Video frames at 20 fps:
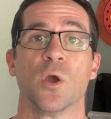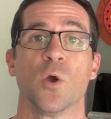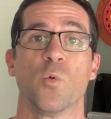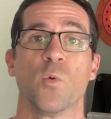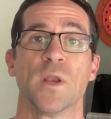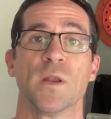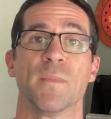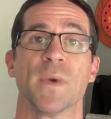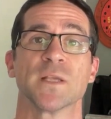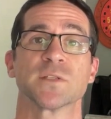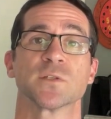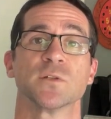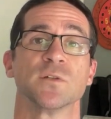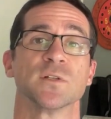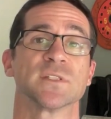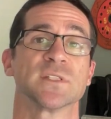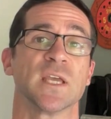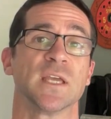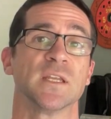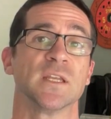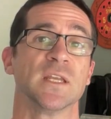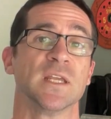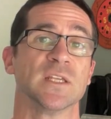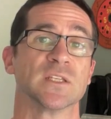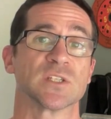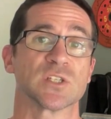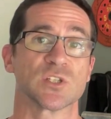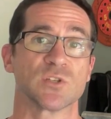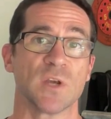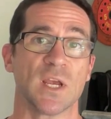When a muscle or tendon
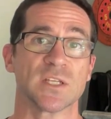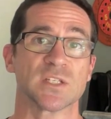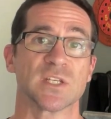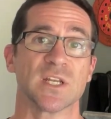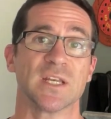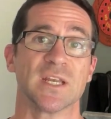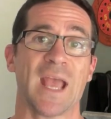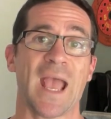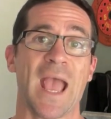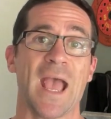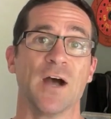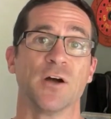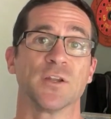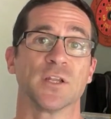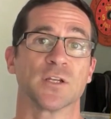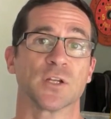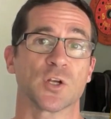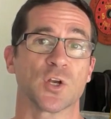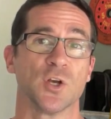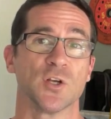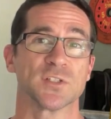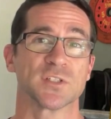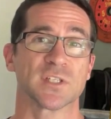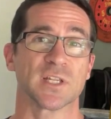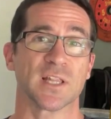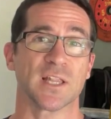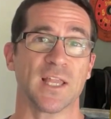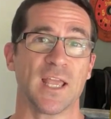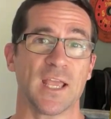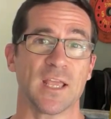is stretched and held at a
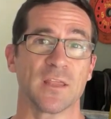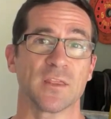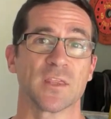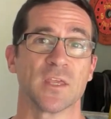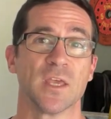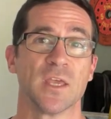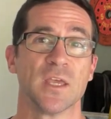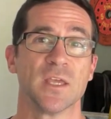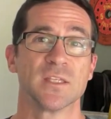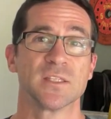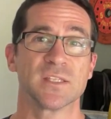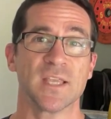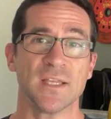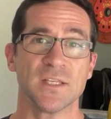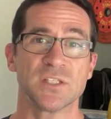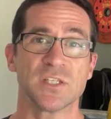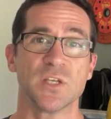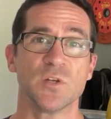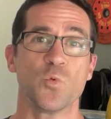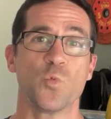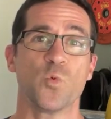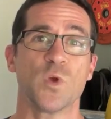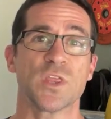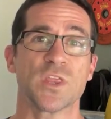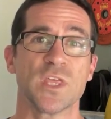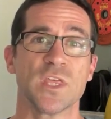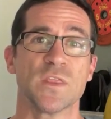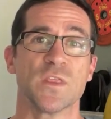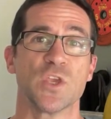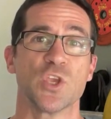constant length, tension
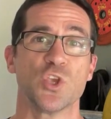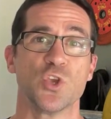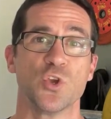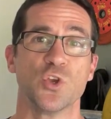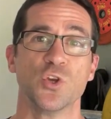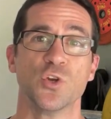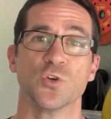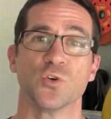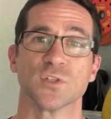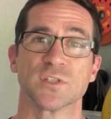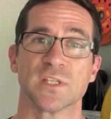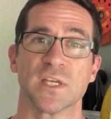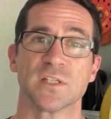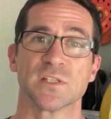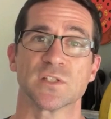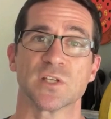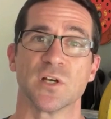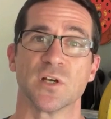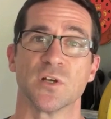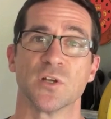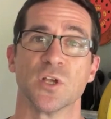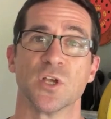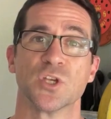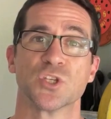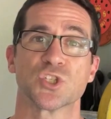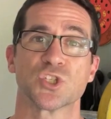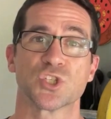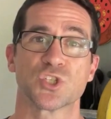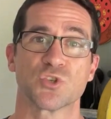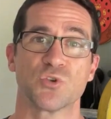within the unit or tensile
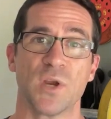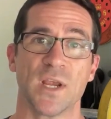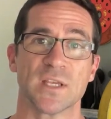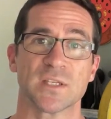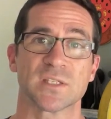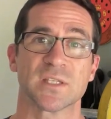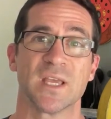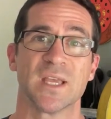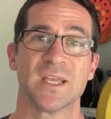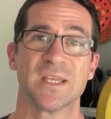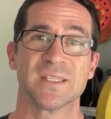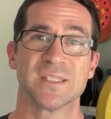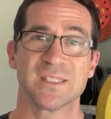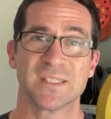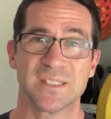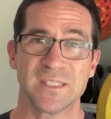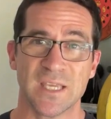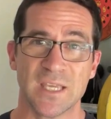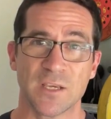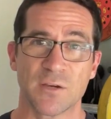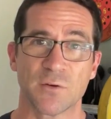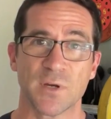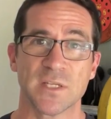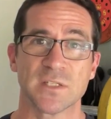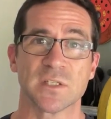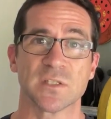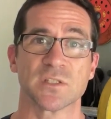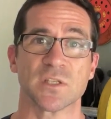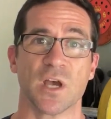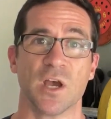stress
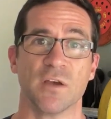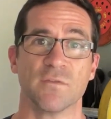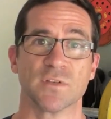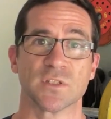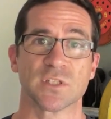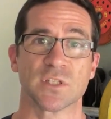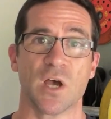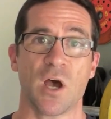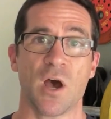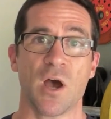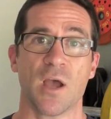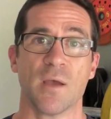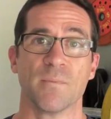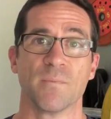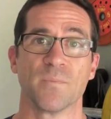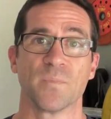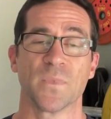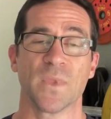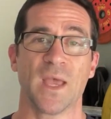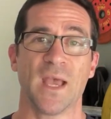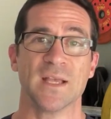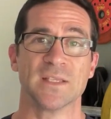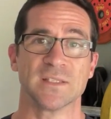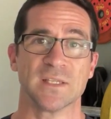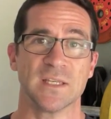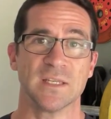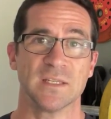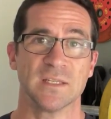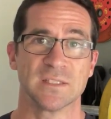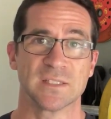decreases over time, as
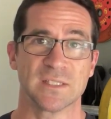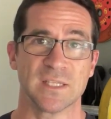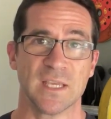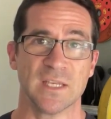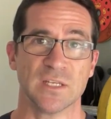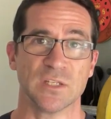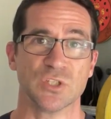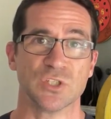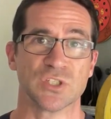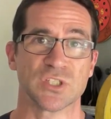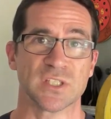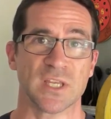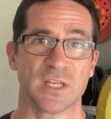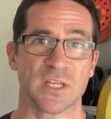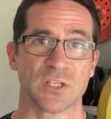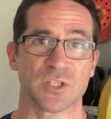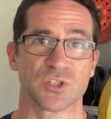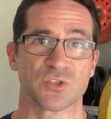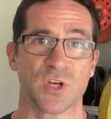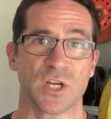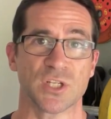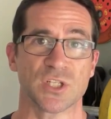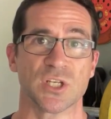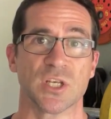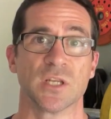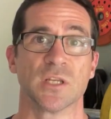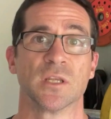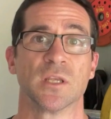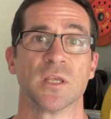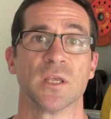seen in static stretching.